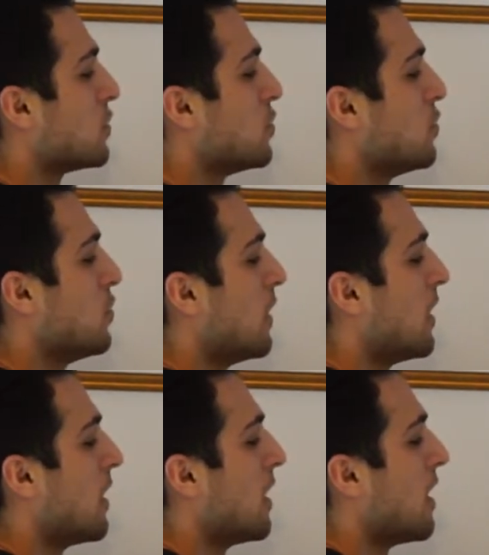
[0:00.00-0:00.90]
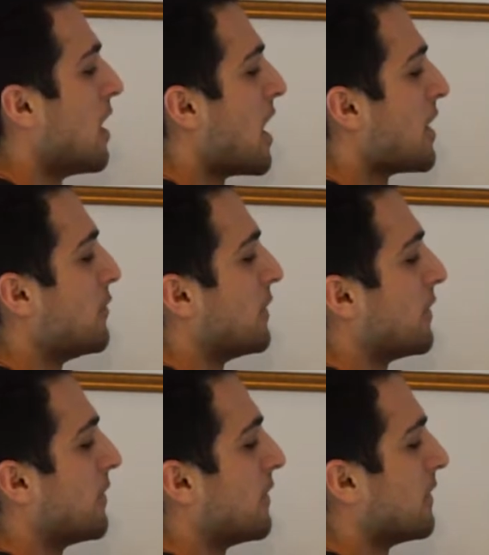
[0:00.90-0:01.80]
to
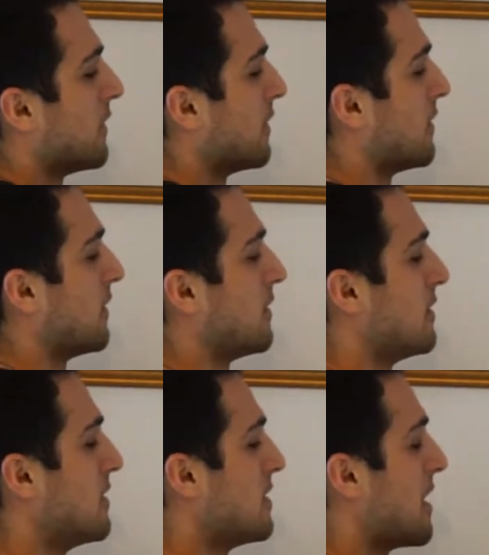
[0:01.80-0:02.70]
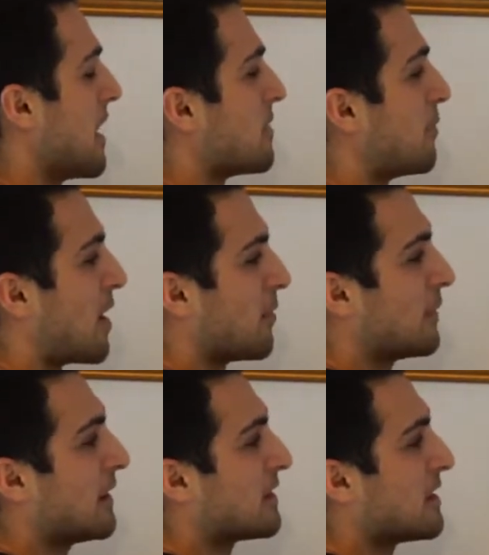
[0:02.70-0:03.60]
100, and the
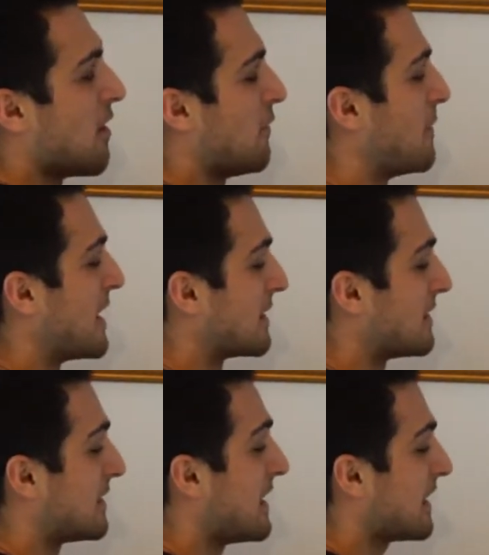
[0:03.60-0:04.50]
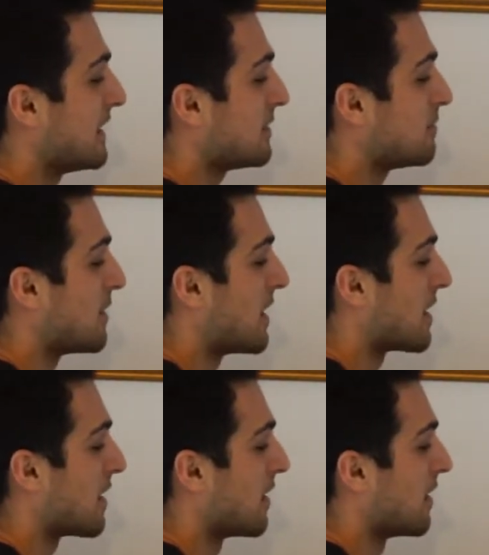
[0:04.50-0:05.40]
probability of my ticket,
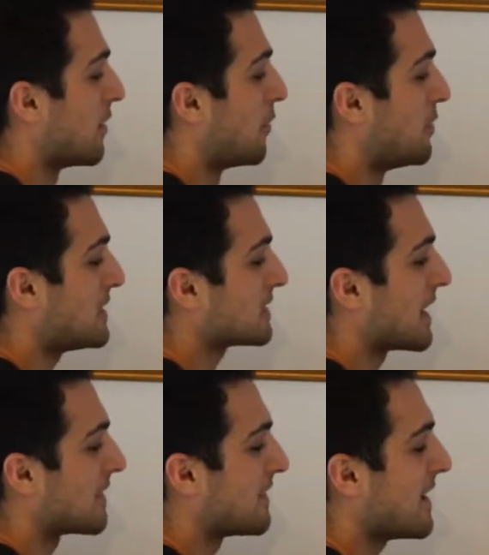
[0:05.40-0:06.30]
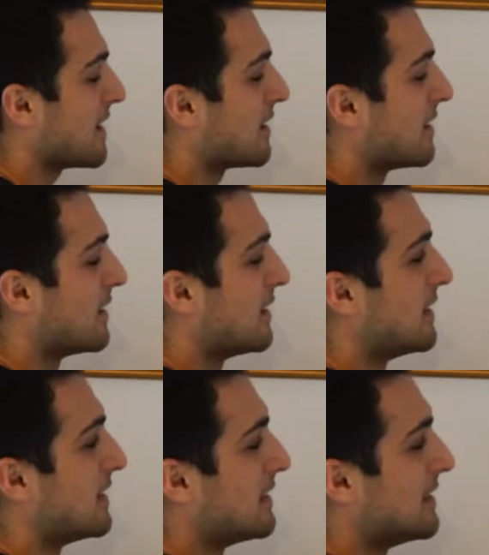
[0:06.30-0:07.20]
my risk I take,
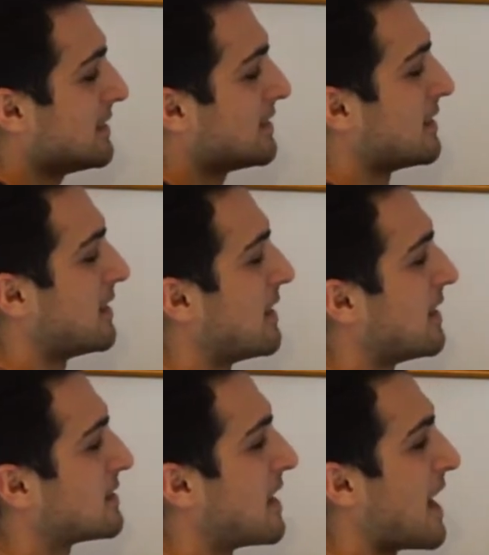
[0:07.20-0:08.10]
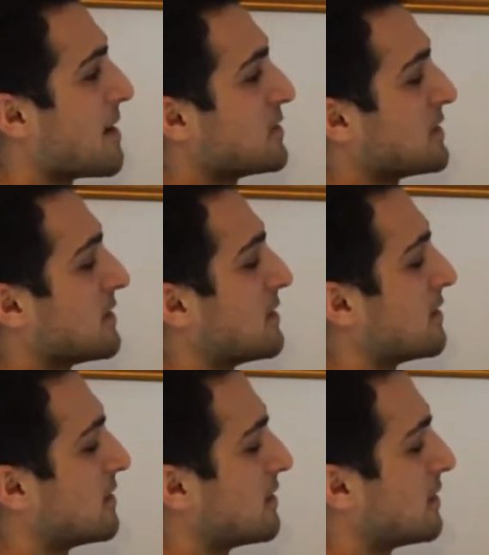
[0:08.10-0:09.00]
is times
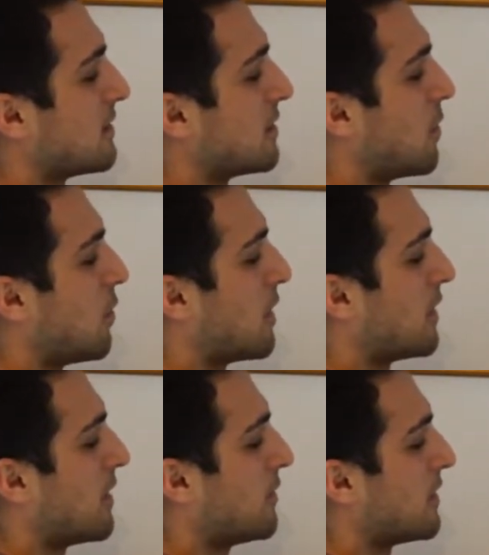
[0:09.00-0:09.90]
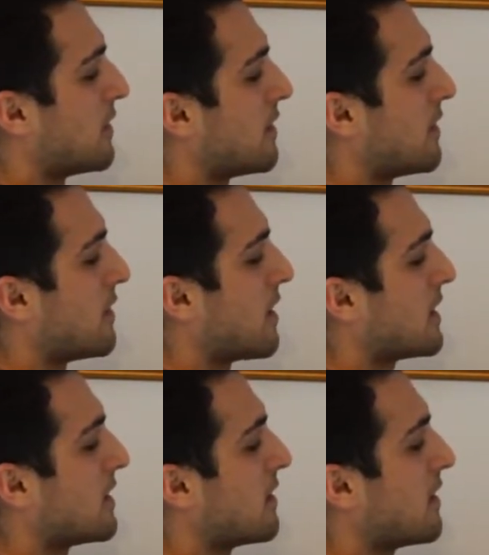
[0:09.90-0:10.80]

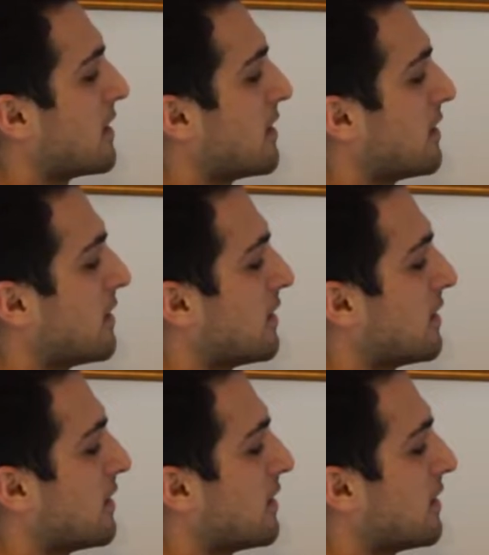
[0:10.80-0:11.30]
199.